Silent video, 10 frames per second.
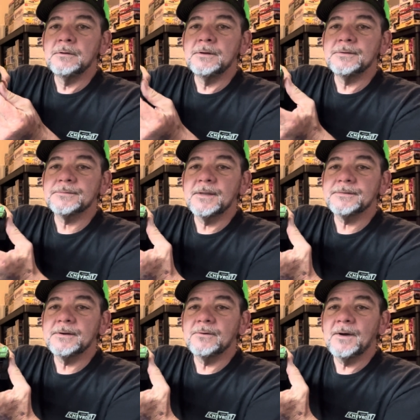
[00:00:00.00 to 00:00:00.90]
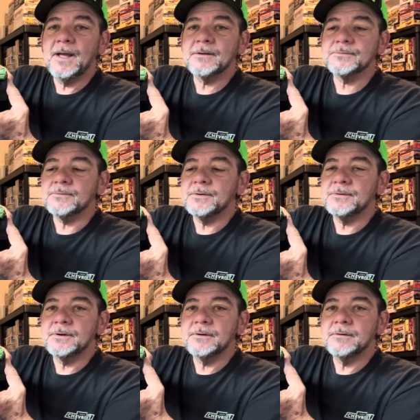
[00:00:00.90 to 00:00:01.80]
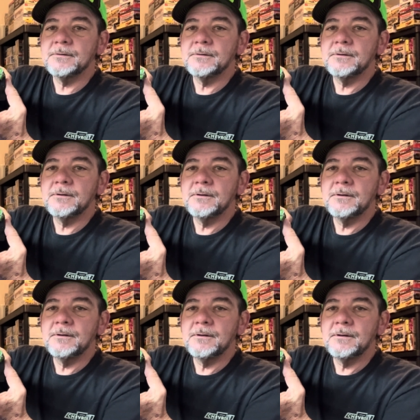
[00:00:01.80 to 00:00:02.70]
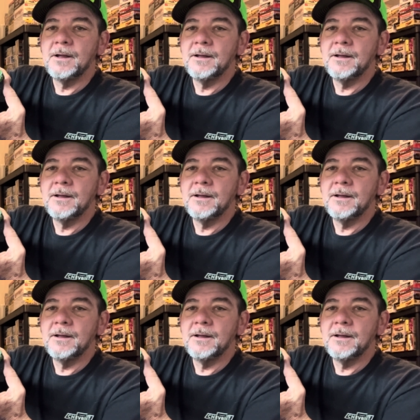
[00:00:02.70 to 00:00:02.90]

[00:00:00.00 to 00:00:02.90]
It's got that old axle under it.